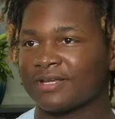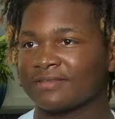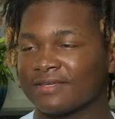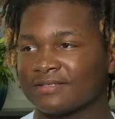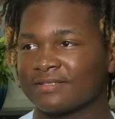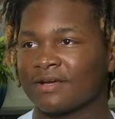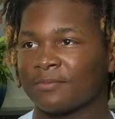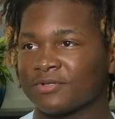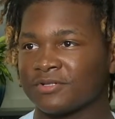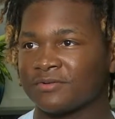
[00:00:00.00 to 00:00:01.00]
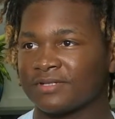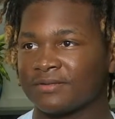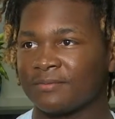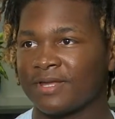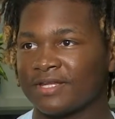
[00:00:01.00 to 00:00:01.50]
I think is an opportunity
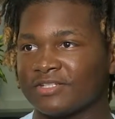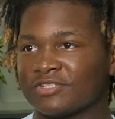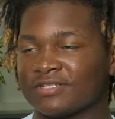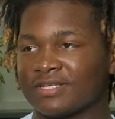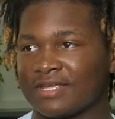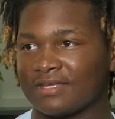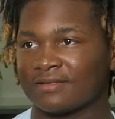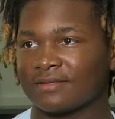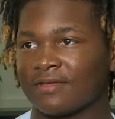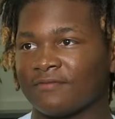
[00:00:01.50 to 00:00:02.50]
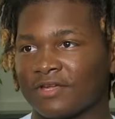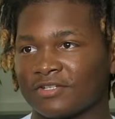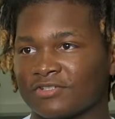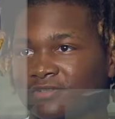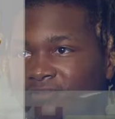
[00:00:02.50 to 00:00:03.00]
many should take
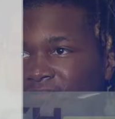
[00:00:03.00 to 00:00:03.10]
advantage of.